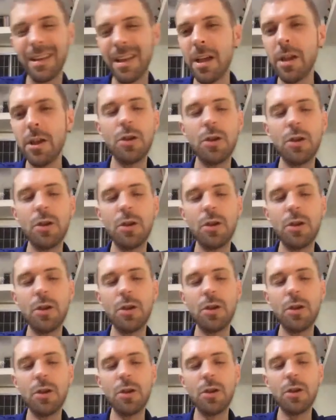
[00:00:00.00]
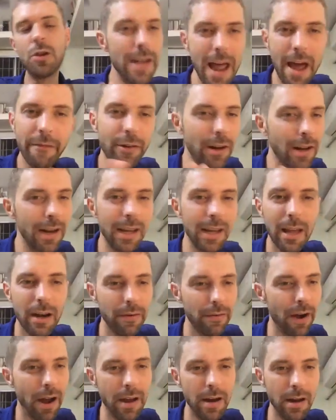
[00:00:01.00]
You're never going to
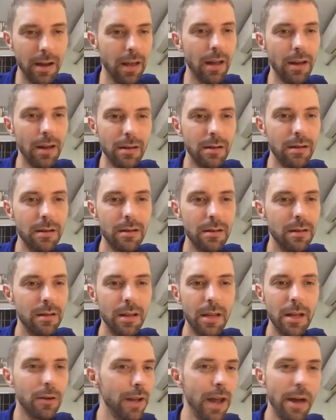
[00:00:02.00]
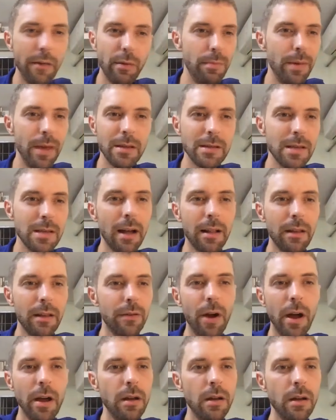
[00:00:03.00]
get it right again. It'll never be exactly
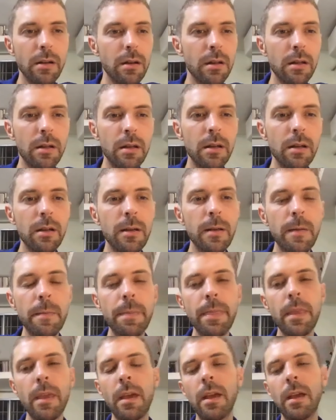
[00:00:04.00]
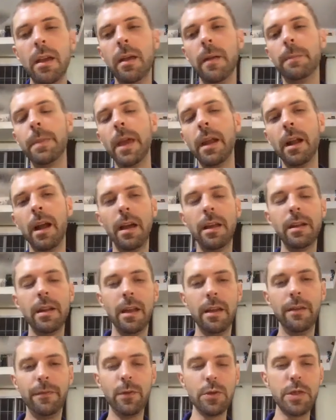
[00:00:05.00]
right. And if
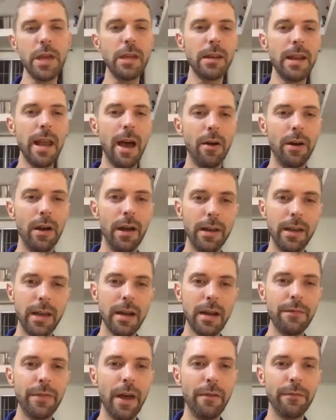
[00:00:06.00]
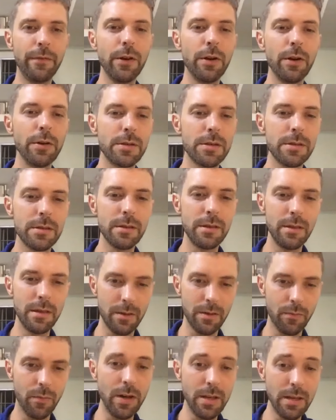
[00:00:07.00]
you think now again of that verse,
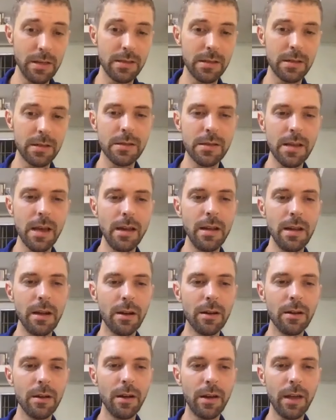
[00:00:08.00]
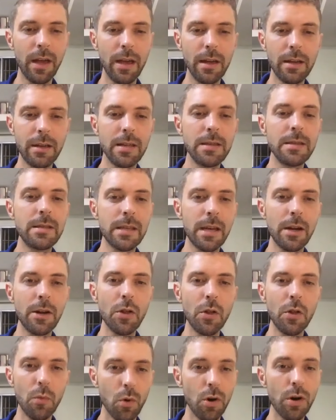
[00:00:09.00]
what he's just said here. Okay, consider
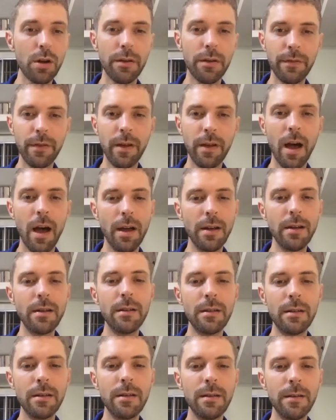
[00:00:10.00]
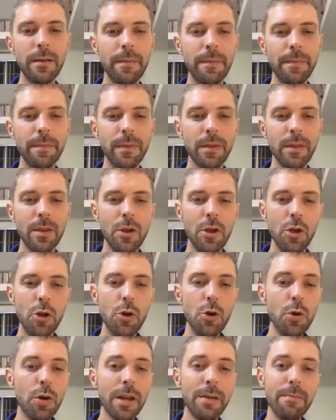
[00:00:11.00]
the work of God.
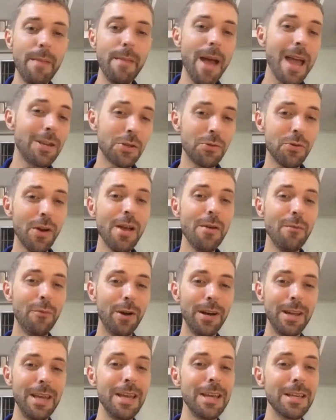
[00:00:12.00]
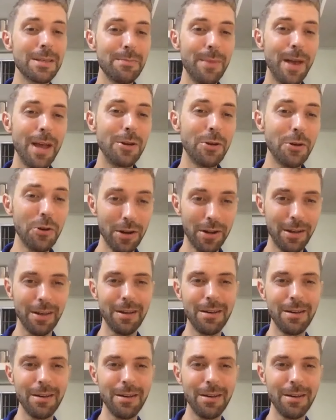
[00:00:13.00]
Who can make straight what He has made crooked?